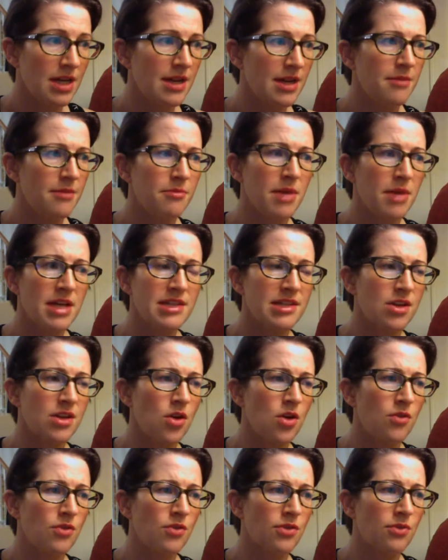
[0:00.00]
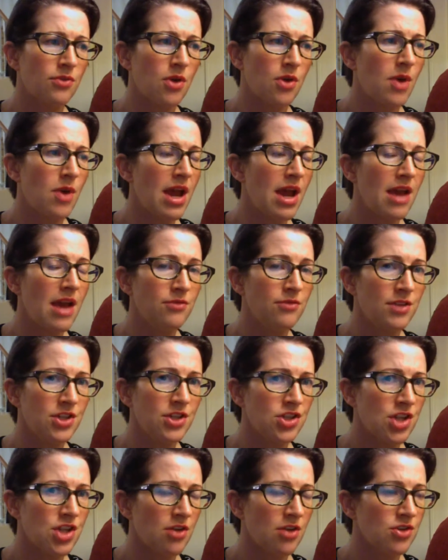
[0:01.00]
must overthrow every
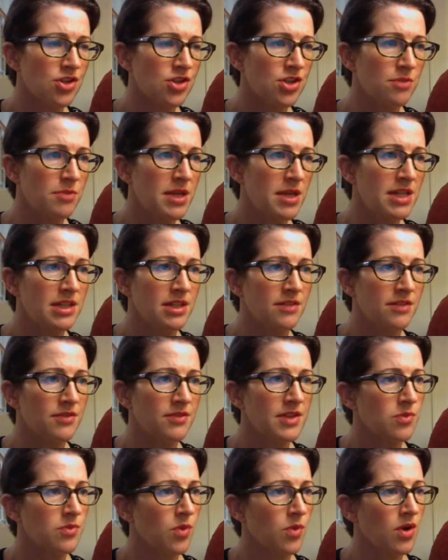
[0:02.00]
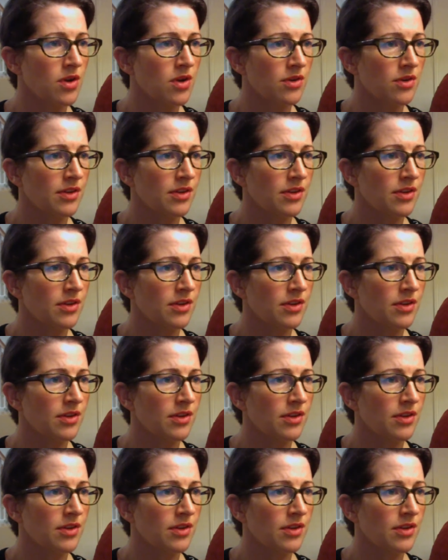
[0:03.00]
cherished opinion of his worth,